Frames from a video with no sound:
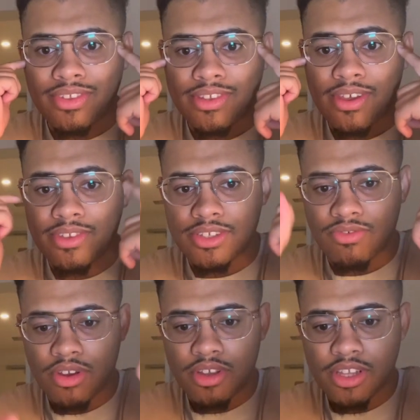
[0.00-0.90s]
Something's
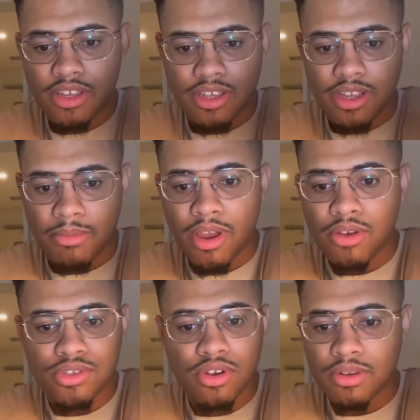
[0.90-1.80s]
very clicking. I'm now
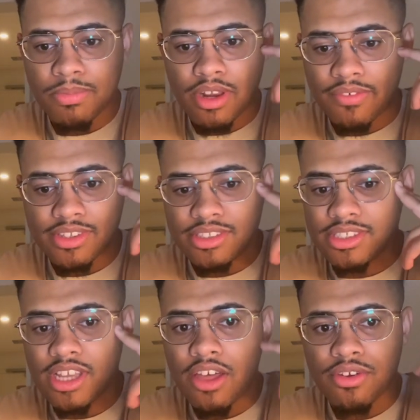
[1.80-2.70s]
starting to put everything
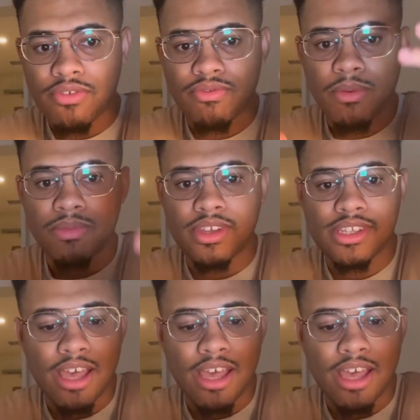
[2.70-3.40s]
together from this